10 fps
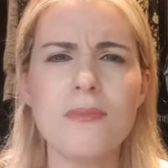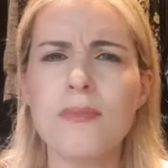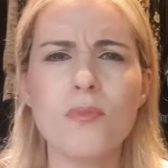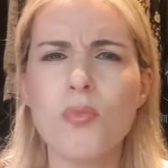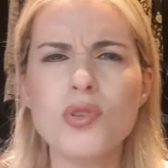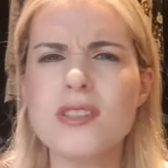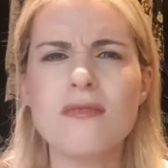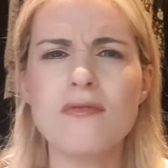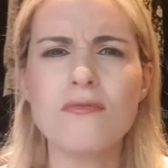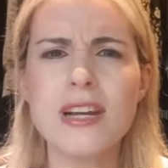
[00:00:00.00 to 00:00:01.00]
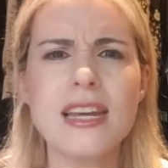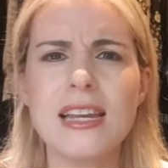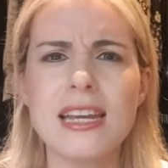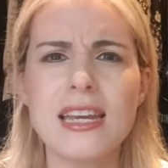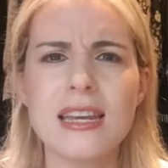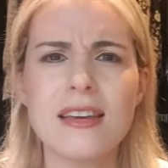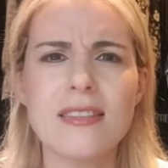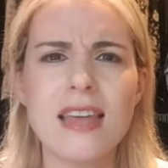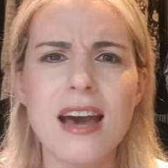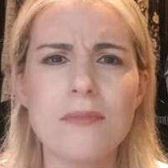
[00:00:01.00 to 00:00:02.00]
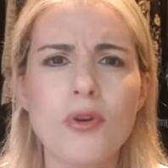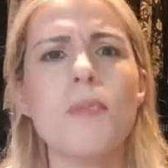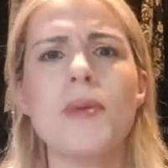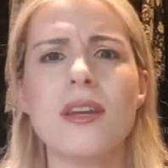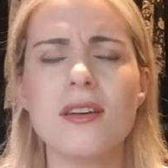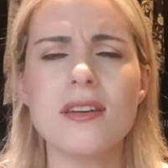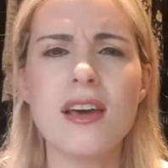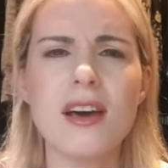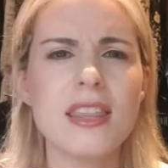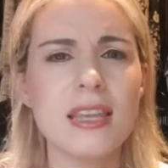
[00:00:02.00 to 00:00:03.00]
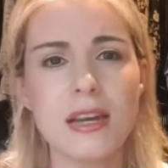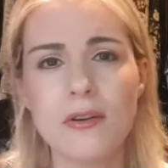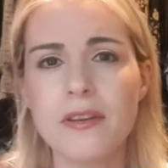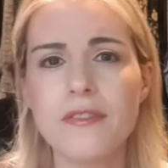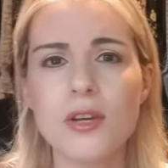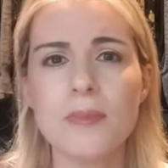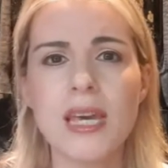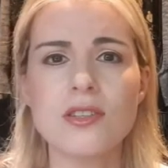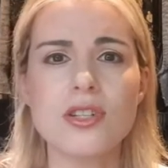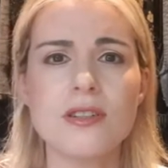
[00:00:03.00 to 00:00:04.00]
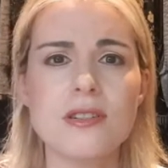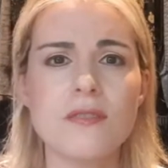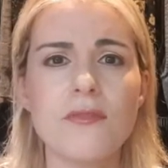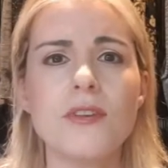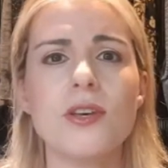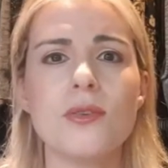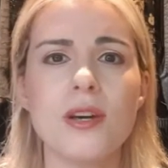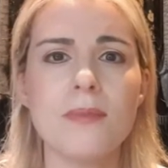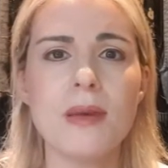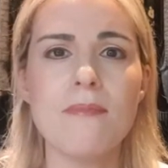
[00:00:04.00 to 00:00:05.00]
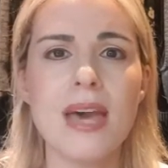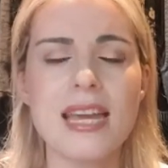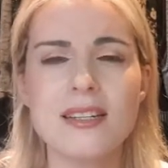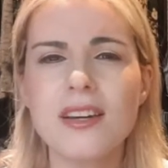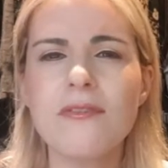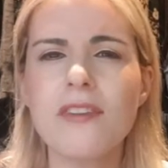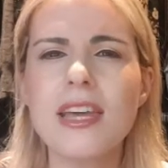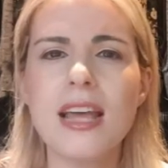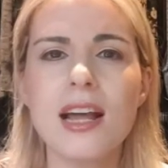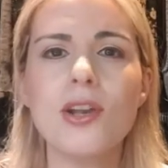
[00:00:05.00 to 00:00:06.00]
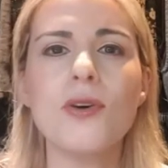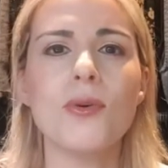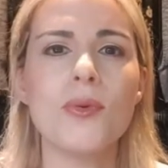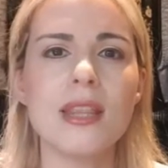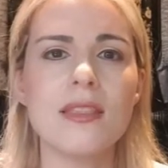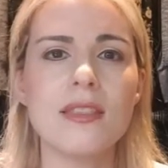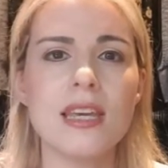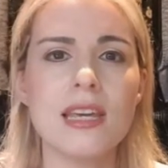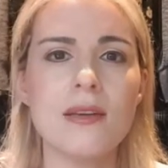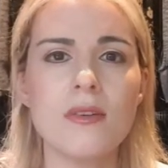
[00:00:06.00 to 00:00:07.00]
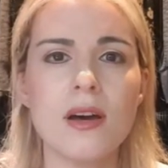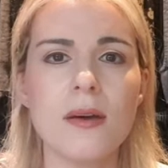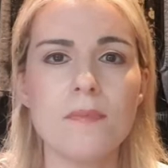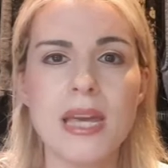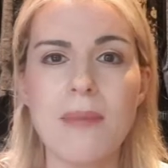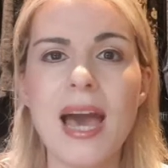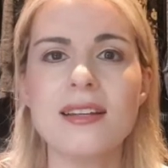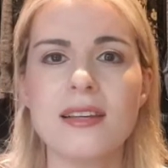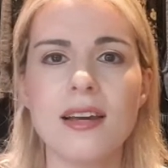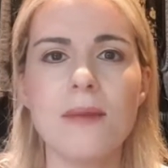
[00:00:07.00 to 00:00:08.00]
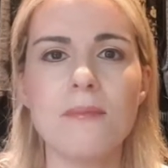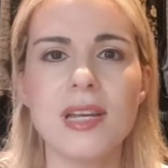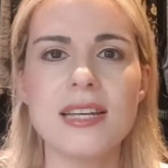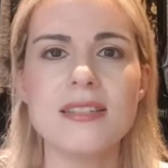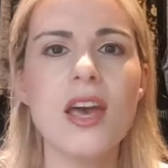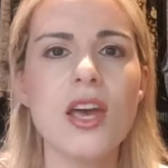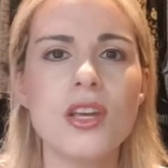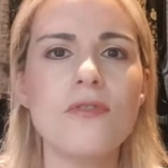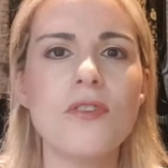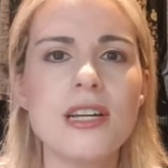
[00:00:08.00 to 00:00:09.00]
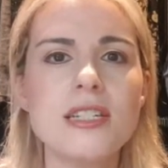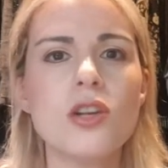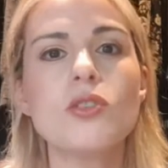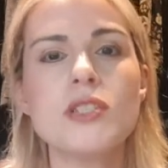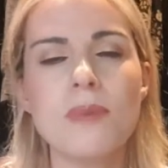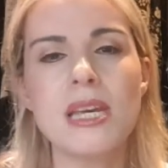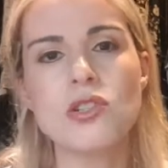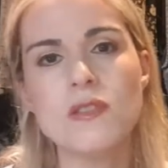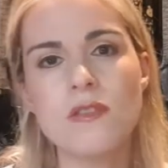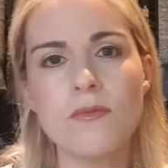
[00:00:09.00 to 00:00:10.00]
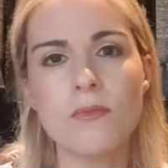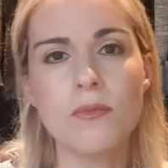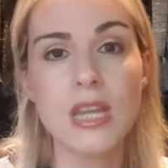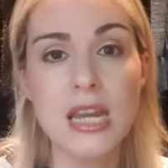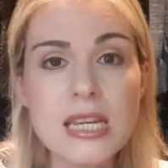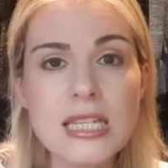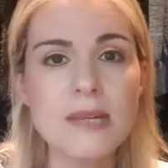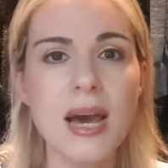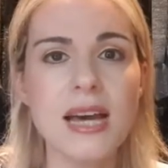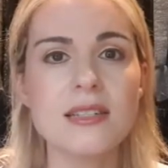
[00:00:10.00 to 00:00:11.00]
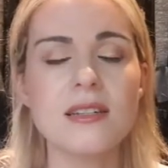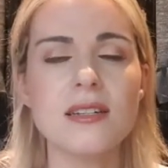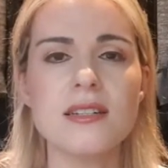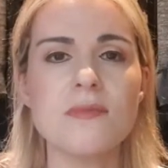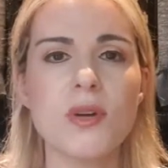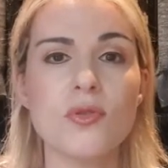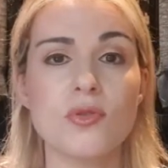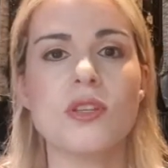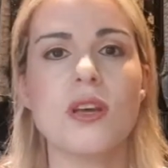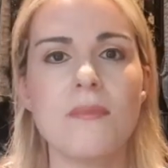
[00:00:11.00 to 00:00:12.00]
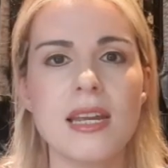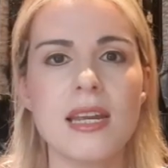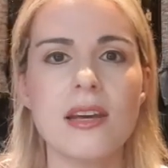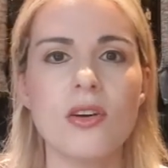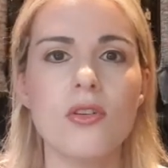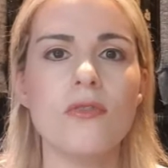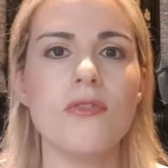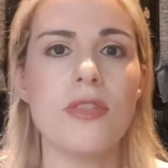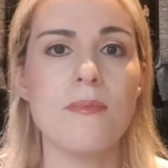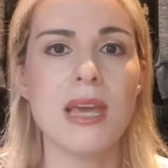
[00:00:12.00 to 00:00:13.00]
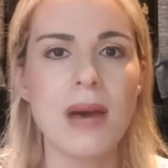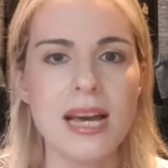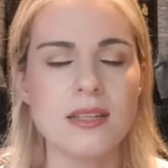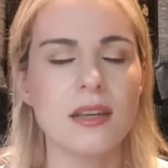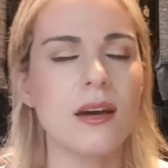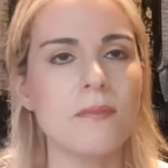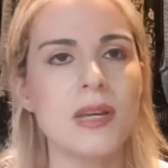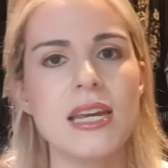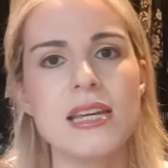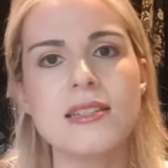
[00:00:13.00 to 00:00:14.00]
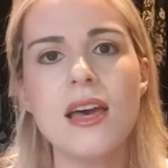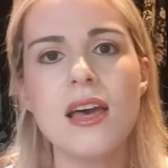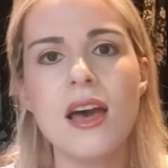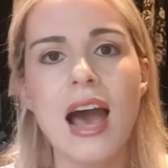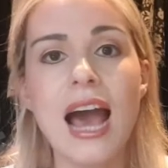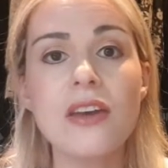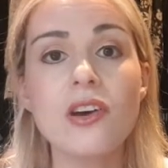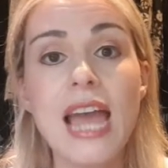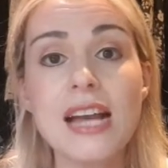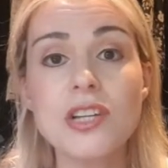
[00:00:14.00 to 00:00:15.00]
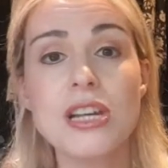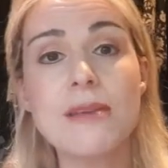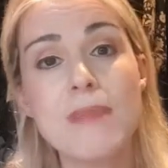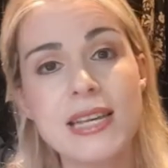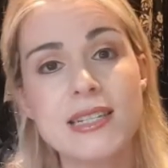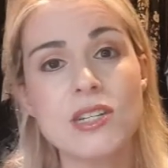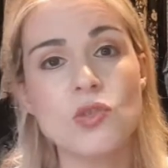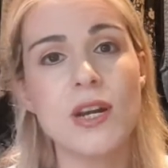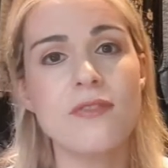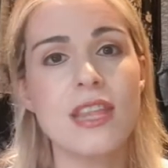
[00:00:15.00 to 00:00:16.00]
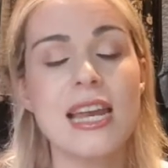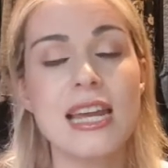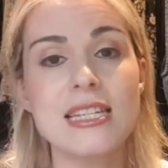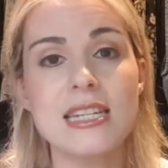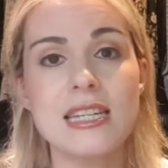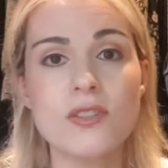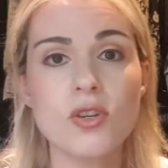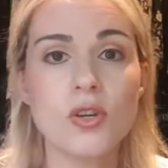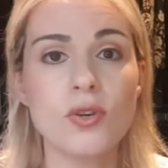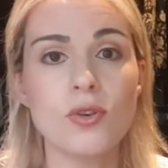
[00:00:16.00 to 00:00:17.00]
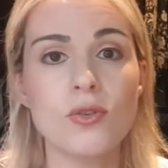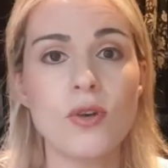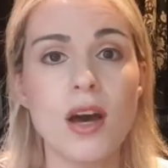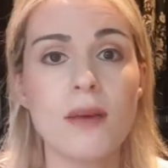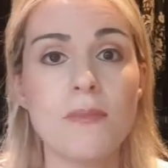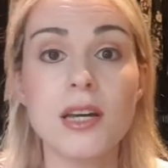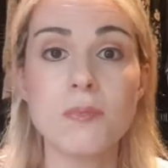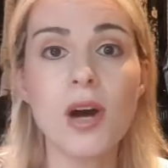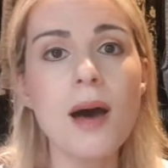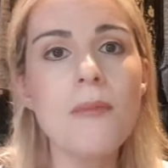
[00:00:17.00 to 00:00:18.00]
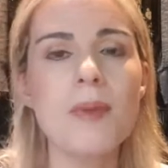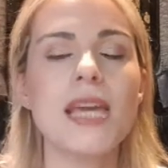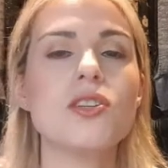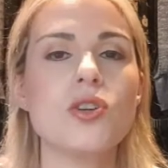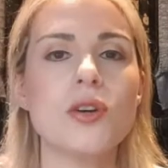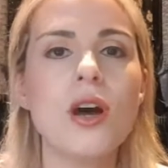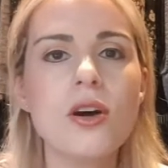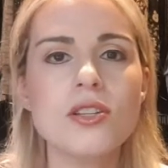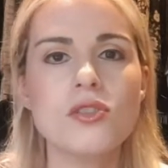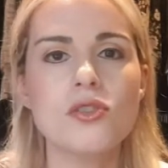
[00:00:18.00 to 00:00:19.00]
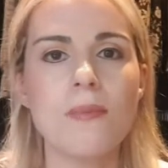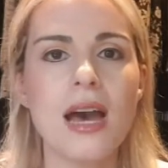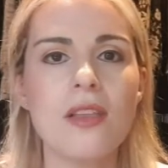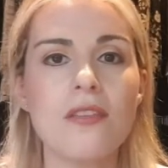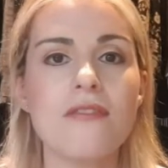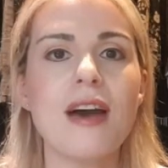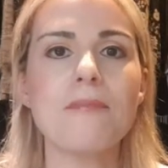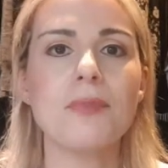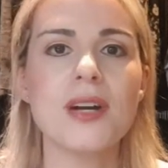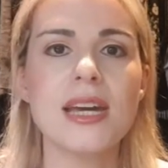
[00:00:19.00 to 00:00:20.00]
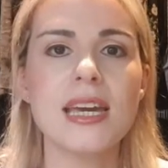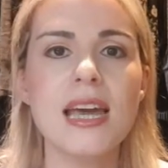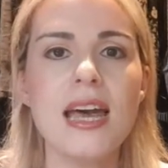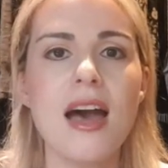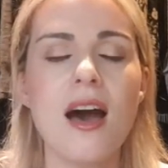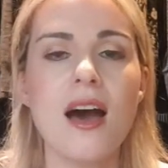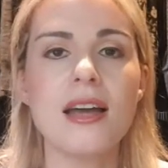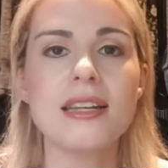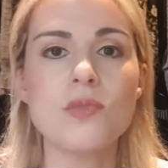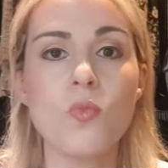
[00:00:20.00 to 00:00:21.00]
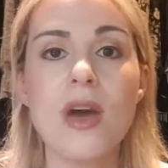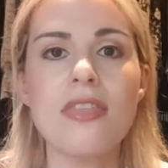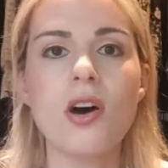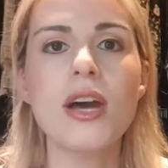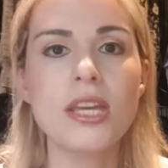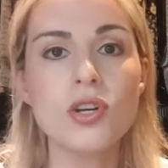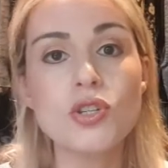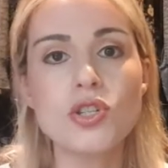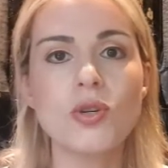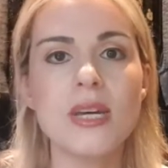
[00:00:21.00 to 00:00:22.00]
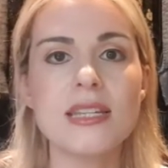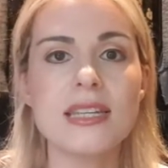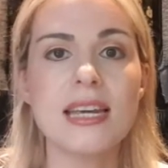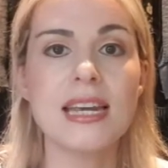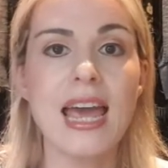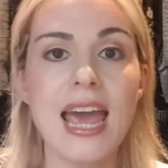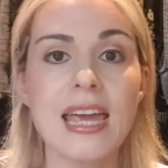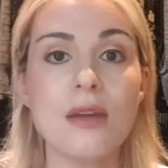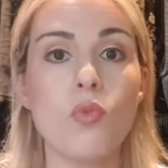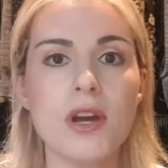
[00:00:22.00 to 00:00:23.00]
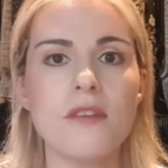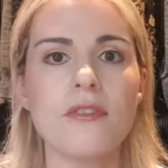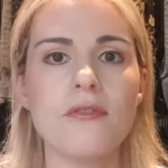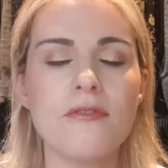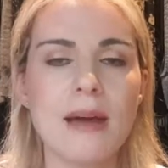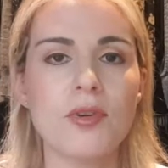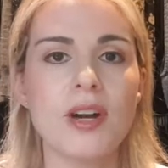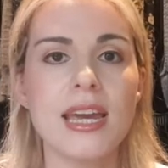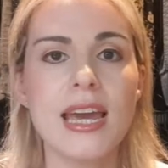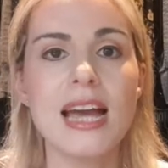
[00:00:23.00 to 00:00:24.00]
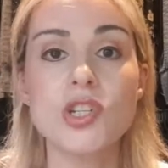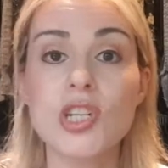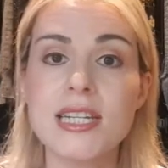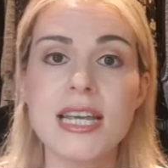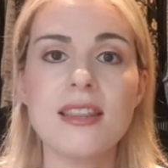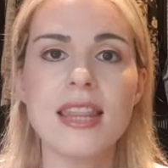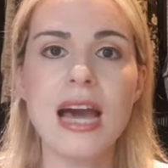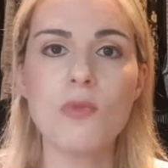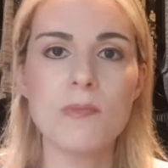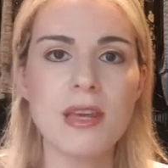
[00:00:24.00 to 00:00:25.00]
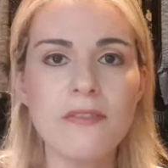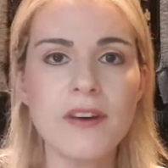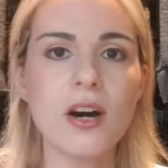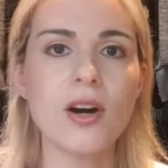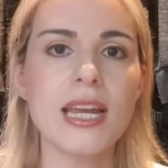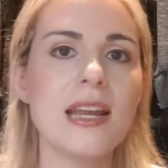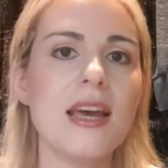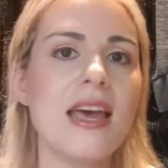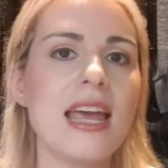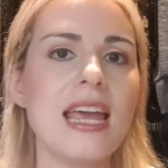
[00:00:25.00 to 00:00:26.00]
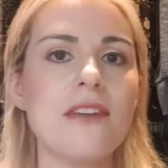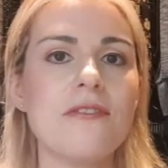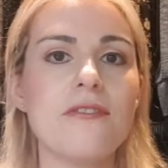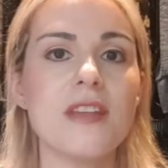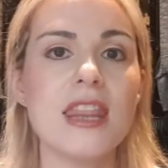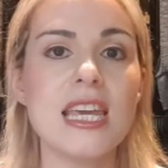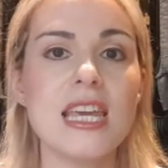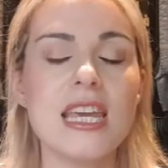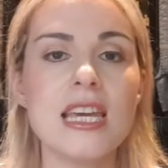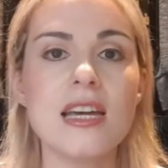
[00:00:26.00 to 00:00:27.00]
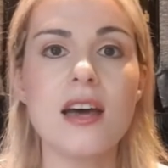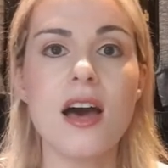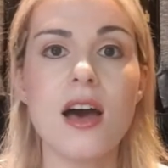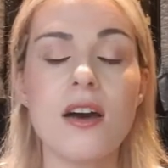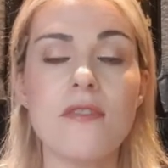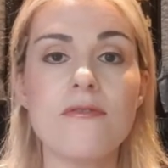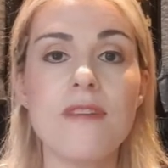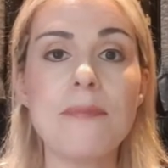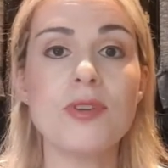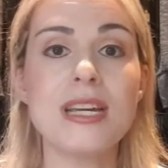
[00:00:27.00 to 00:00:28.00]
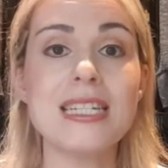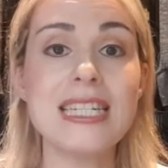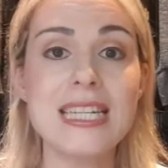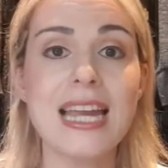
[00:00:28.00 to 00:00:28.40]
wasn't really that prominent. I think there are a few pictures of a few that have been made, and I find that a lot with the big pattern companies. You find a lot of pictures of the indie patterns but not so many of the big pattern companies. And I actually messaged one of the ladies who had put up a picture and asked her about the fabric, and whether I could do it in a woven fabric. And she said that that would be fine if the fabric didn't